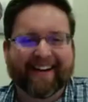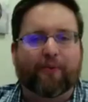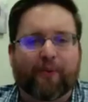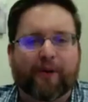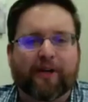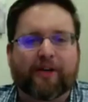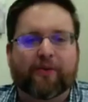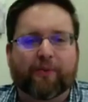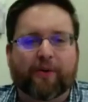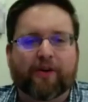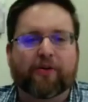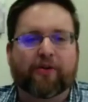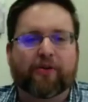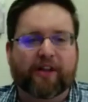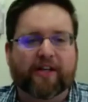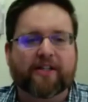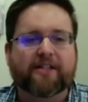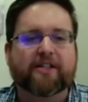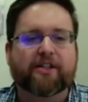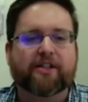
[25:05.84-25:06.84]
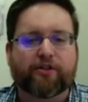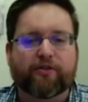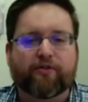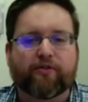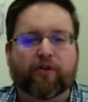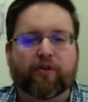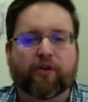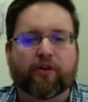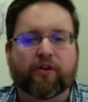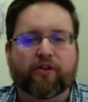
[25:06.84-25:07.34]
what are things that you've
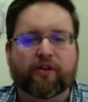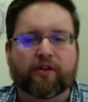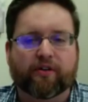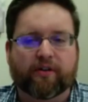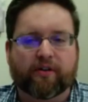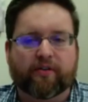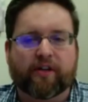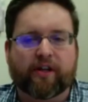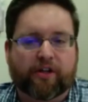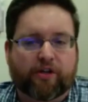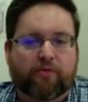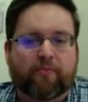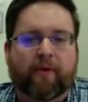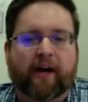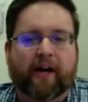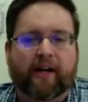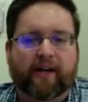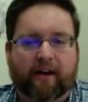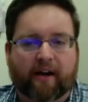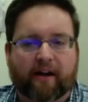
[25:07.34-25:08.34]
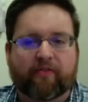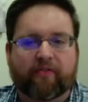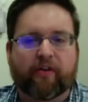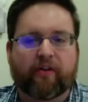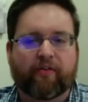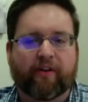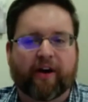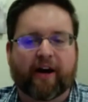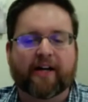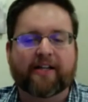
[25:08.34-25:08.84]
learned or that you might kind of
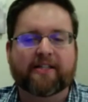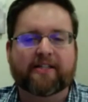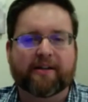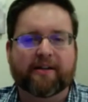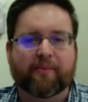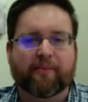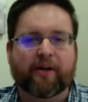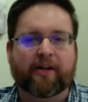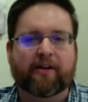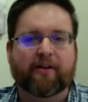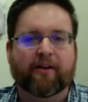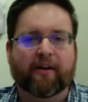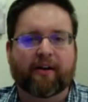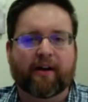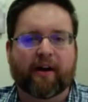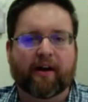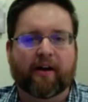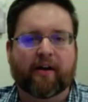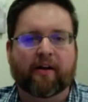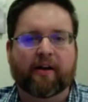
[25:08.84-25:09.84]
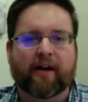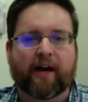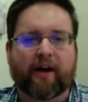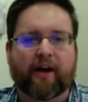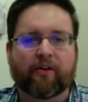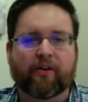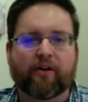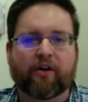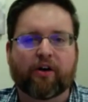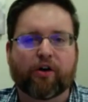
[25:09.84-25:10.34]
advise somebody on how
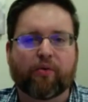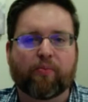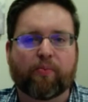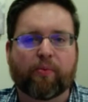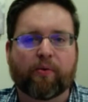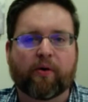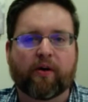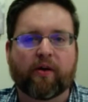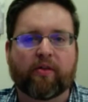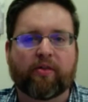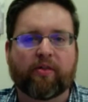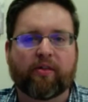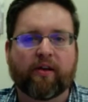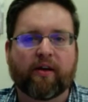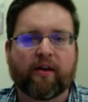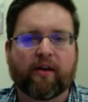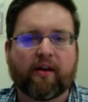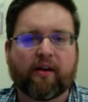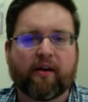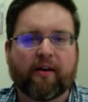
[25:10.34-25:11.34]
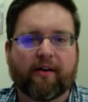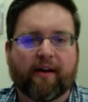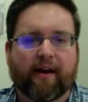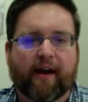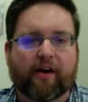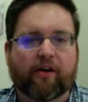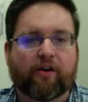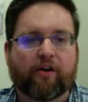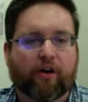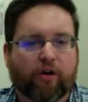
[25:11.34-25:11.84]
to cope with
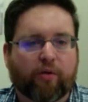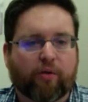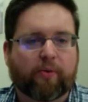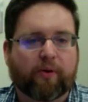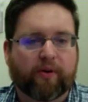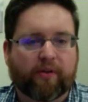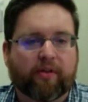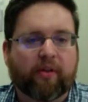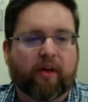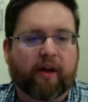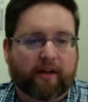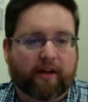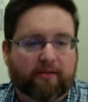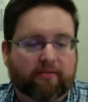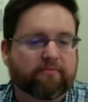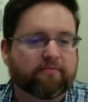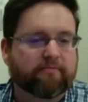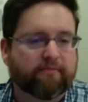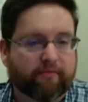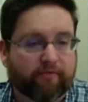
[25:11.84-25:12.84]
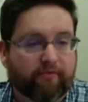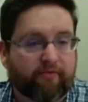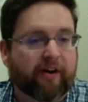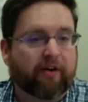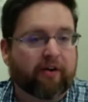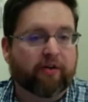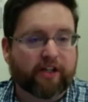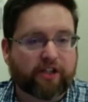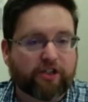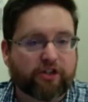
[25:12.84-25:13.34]
like
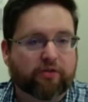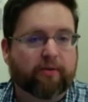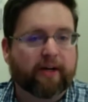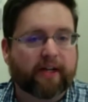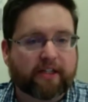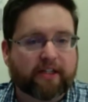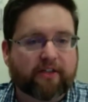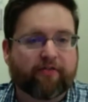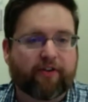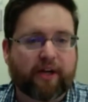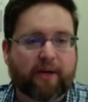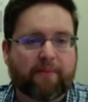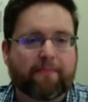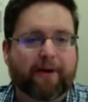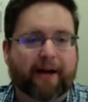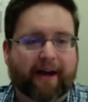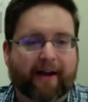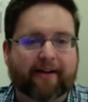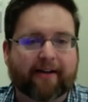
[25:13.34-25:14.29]
very direct feedback?